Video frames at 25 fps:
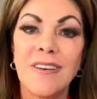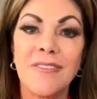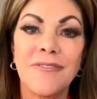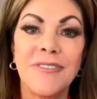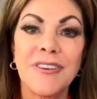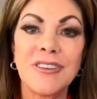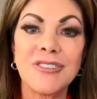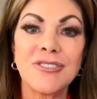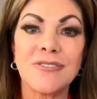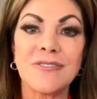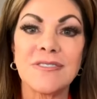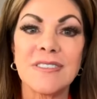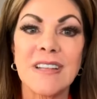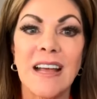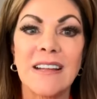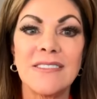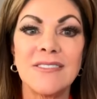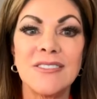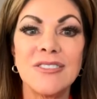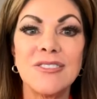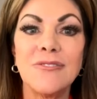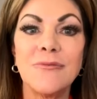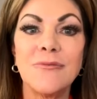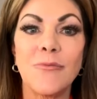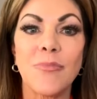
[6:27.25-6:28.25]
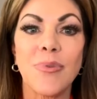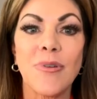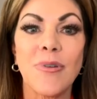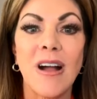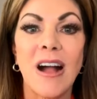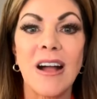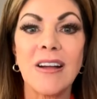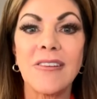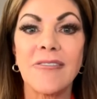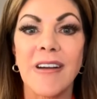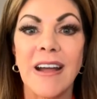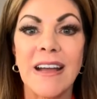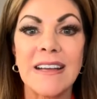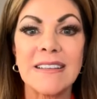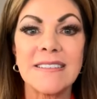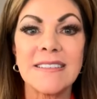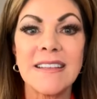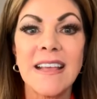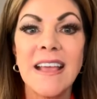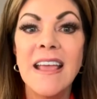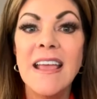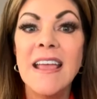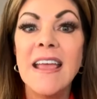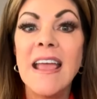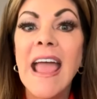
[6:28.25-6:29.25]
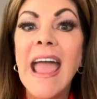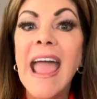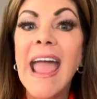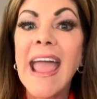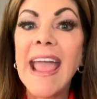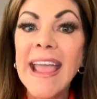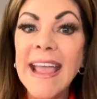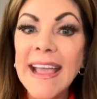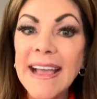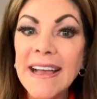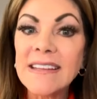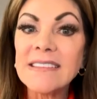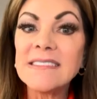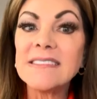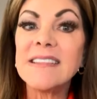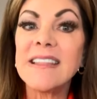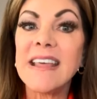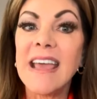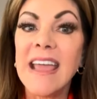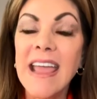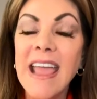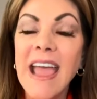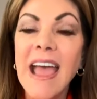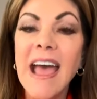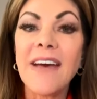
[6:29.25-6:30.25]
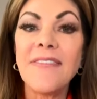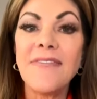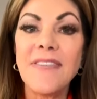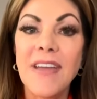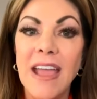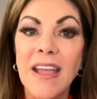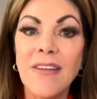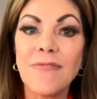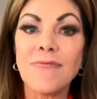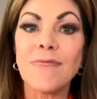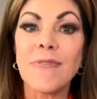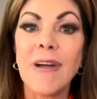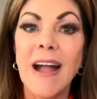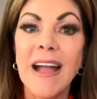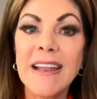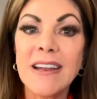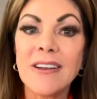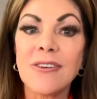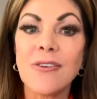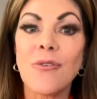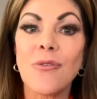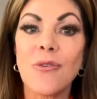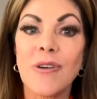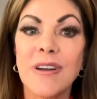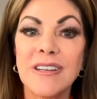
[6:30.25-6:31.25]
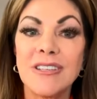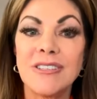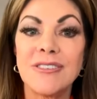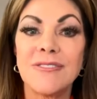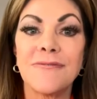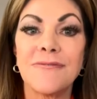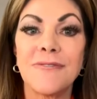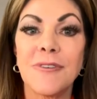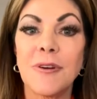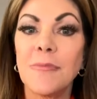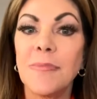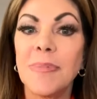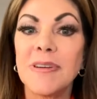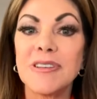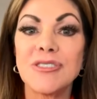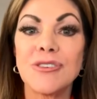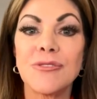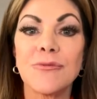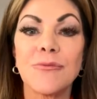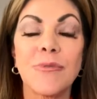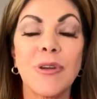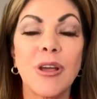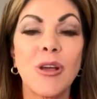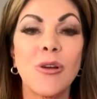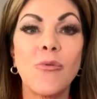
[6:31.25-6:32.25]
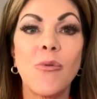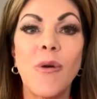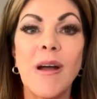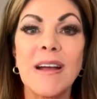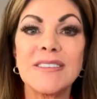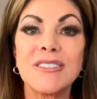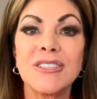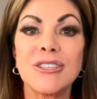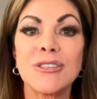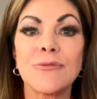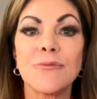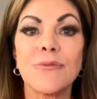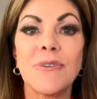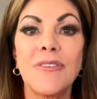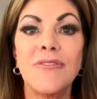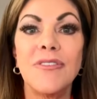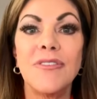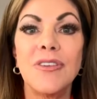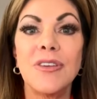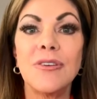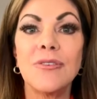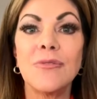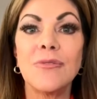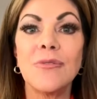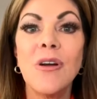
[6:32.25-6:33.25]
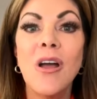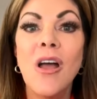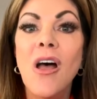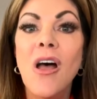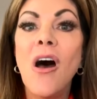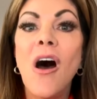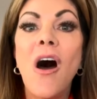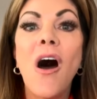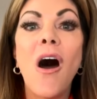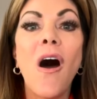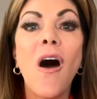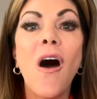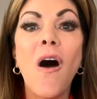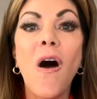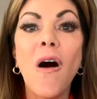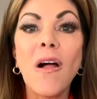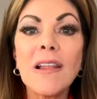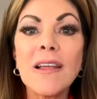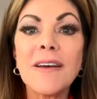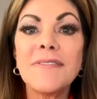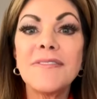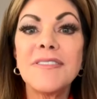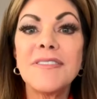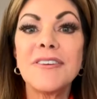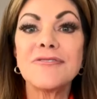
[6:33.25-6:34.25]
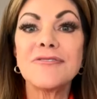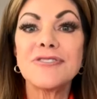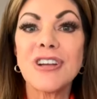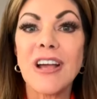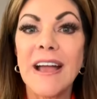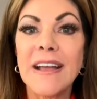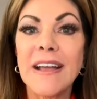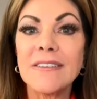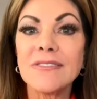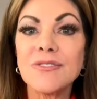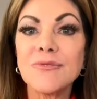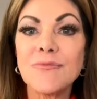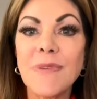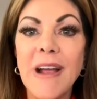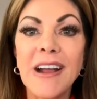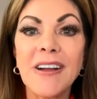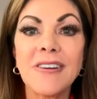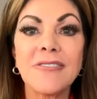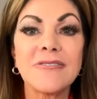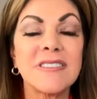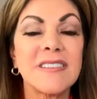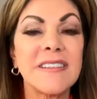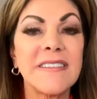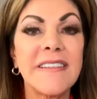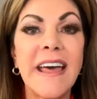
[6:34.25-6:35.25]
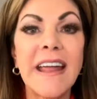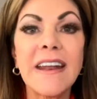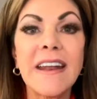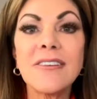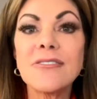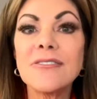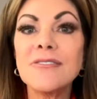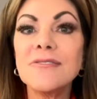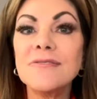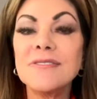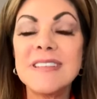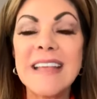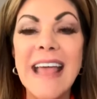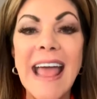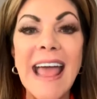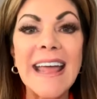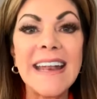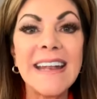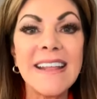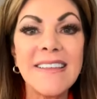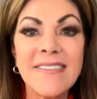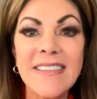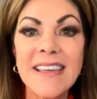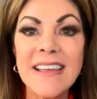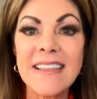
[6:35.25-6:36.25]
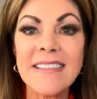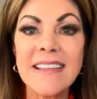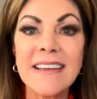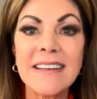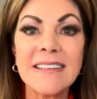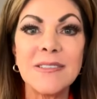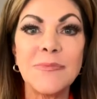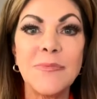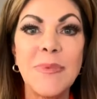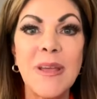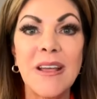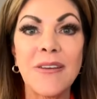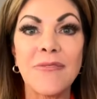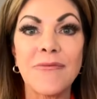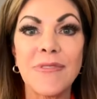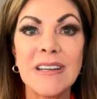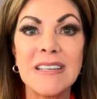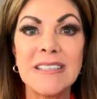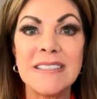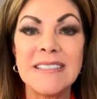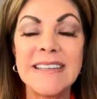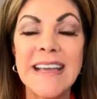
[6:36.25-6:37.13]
officials on student progress. And they have a right, according to FERPA, to request to review all of their child's records. And that includes anything that is being written